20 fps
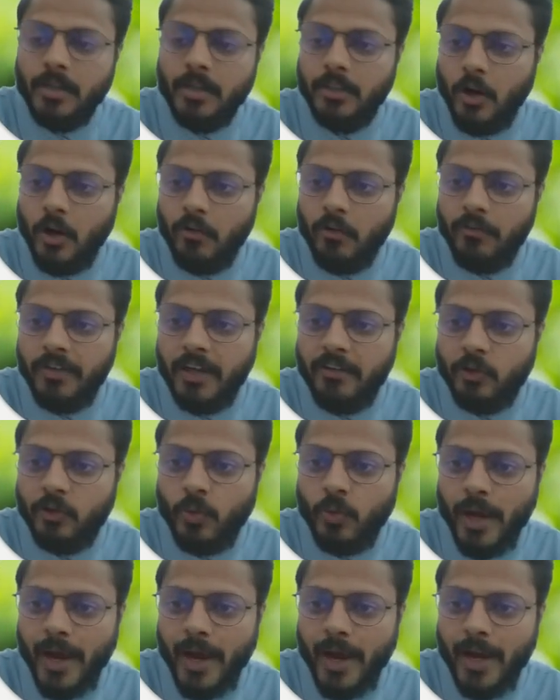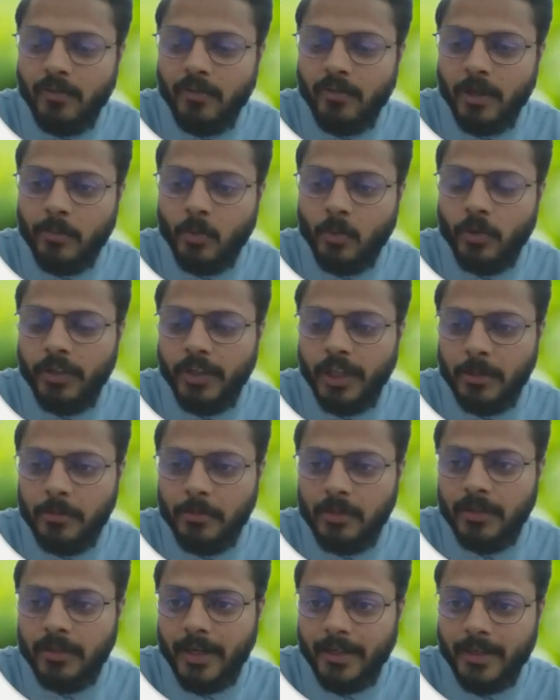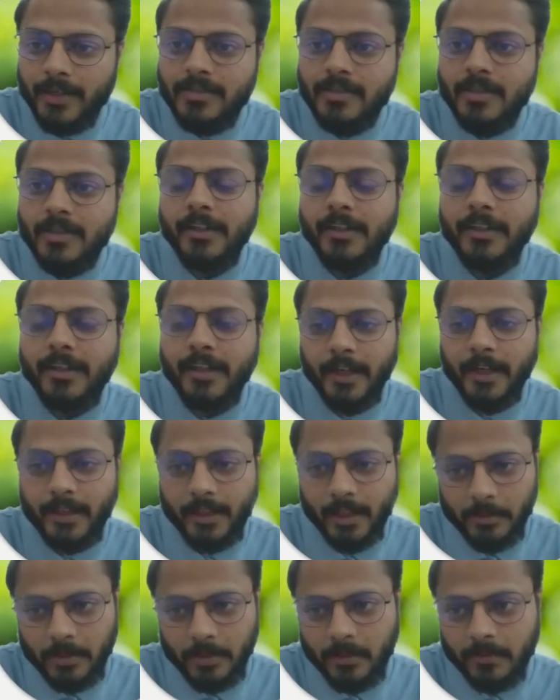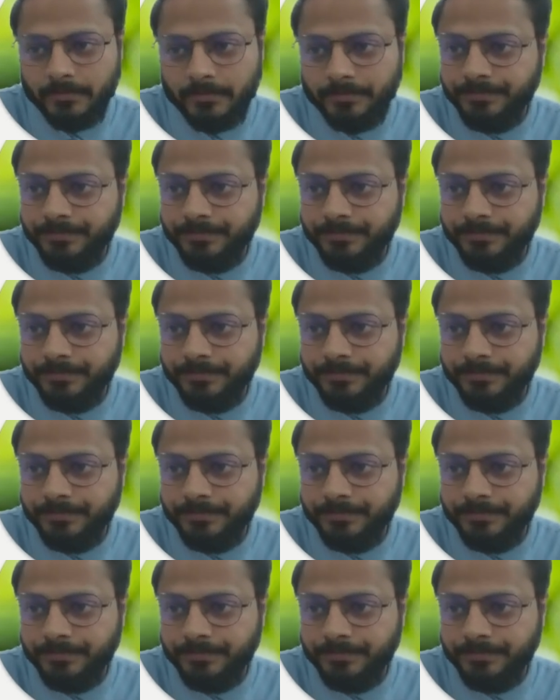Now we have to add one more table, that is date table.